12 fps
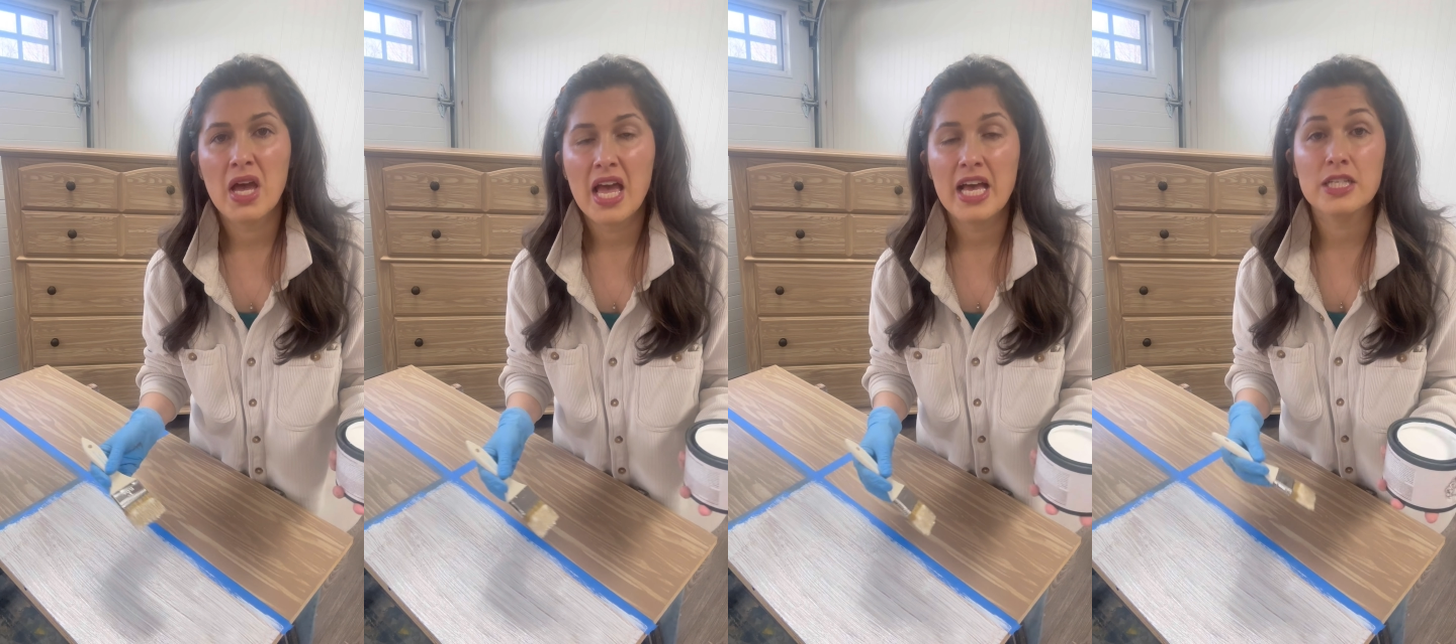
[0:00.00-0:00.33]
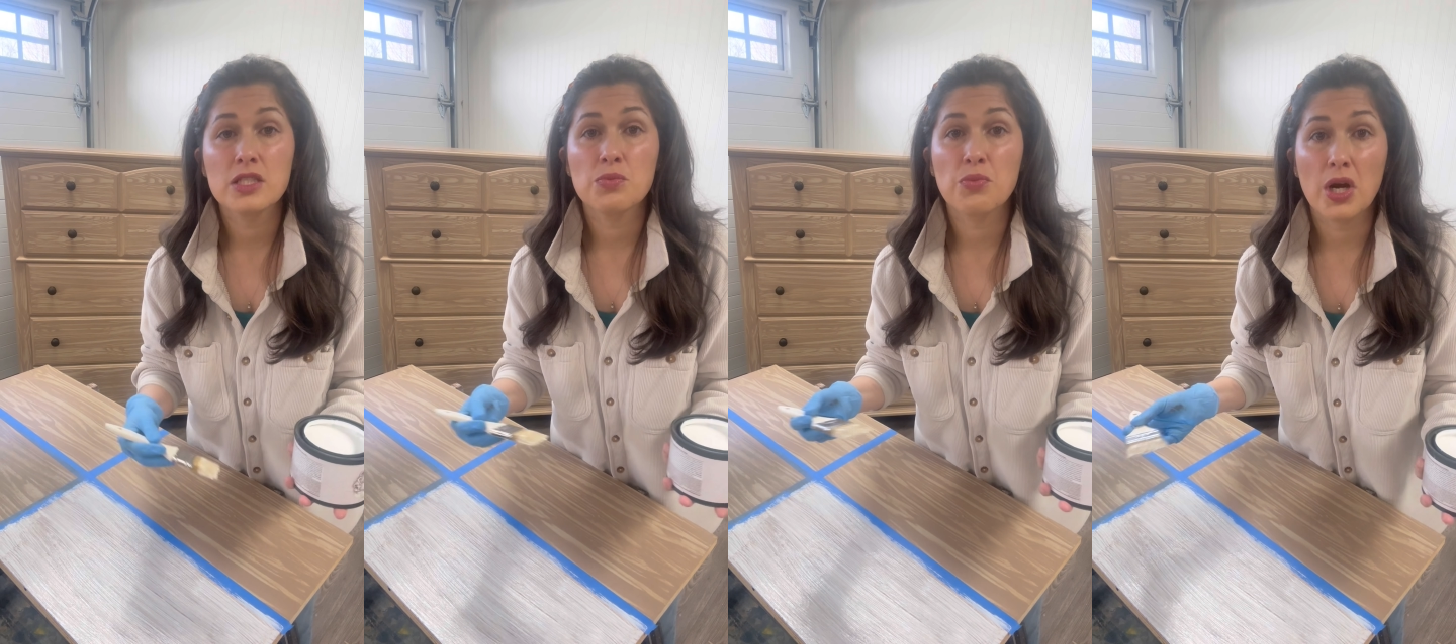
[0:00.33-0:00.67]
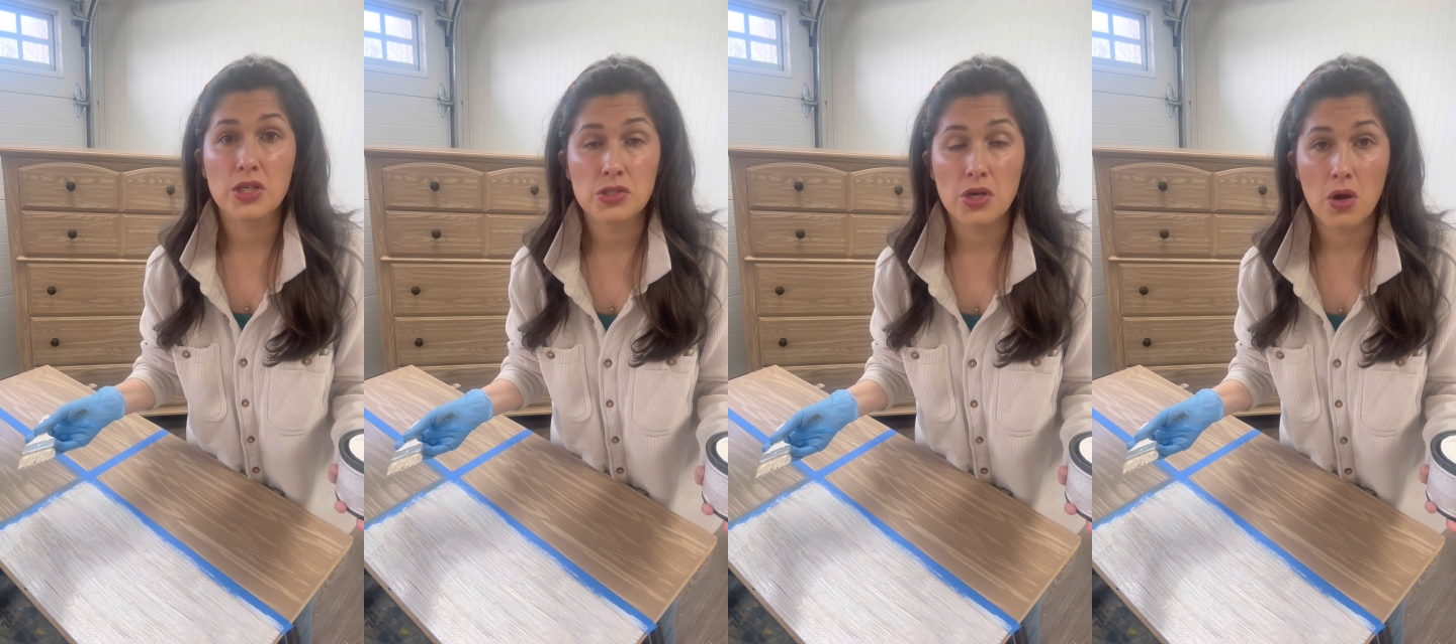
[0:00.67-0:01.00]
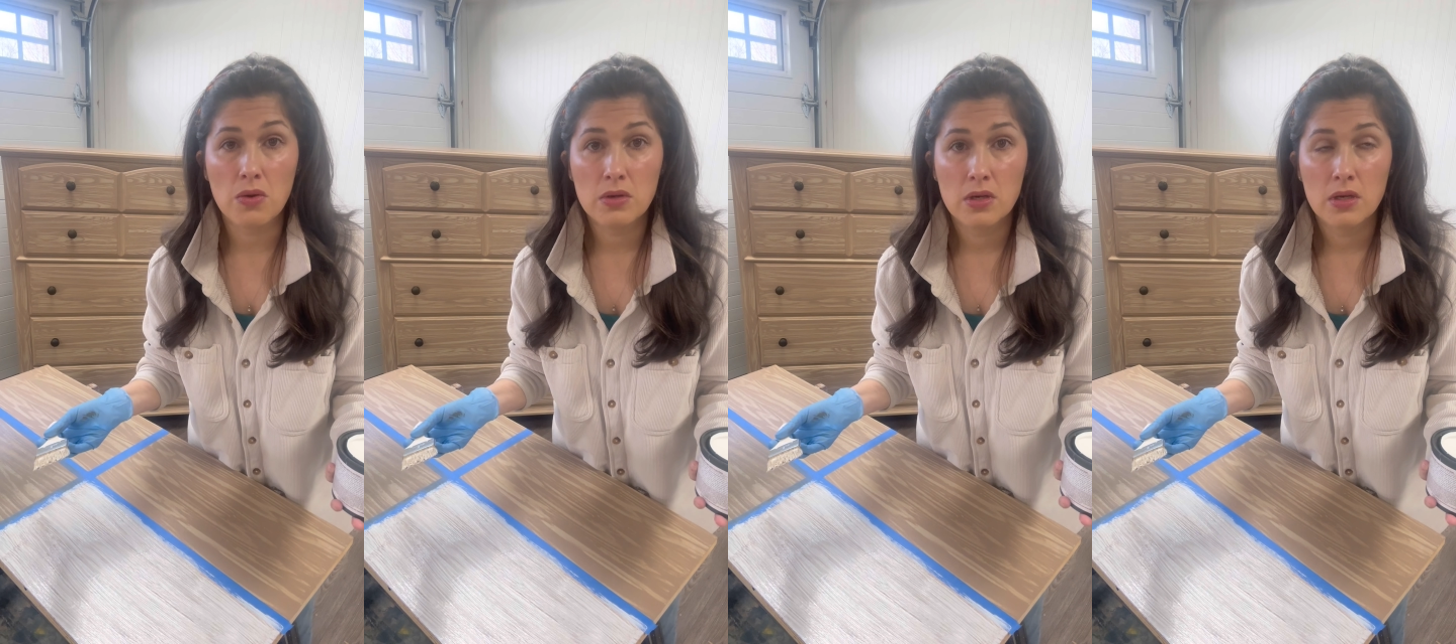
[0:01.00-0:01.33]

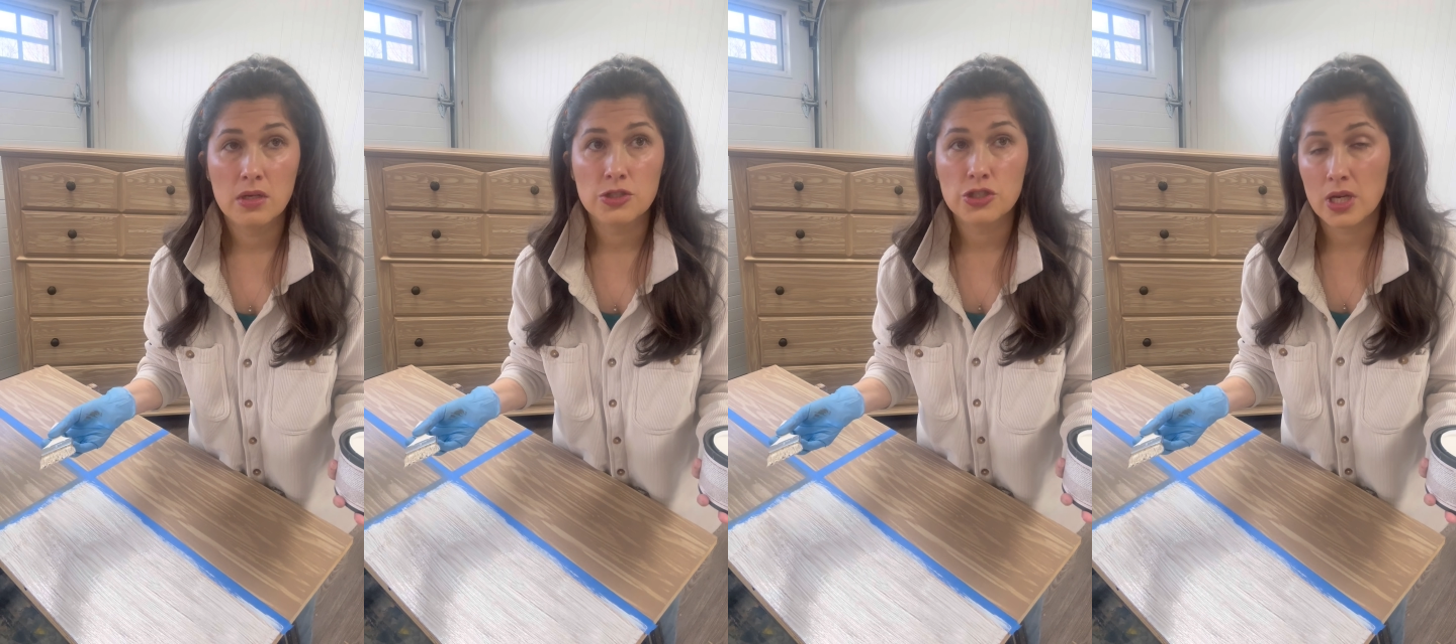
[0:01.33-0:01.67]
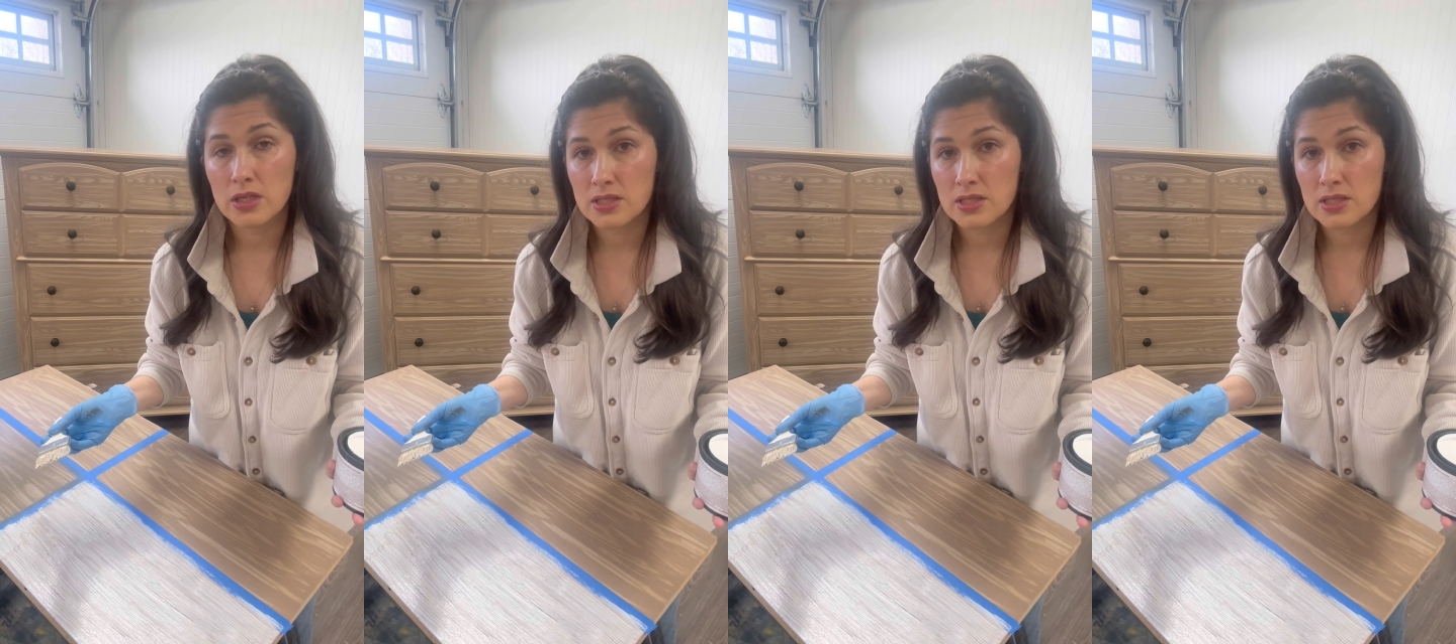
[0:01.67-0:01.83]
espresso gel